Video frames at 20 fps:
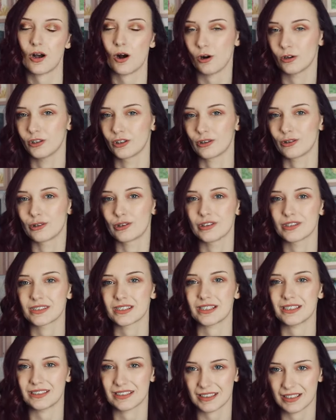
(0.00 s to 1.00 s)
the
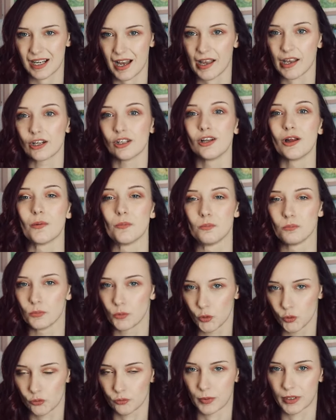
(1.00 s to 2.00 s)
Holocaust denial
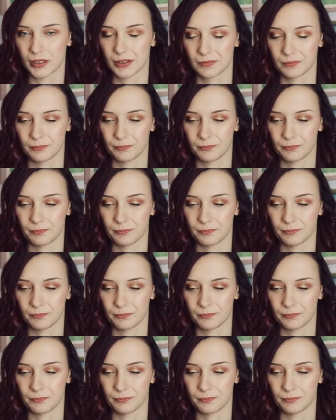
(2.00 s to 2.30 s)
movement.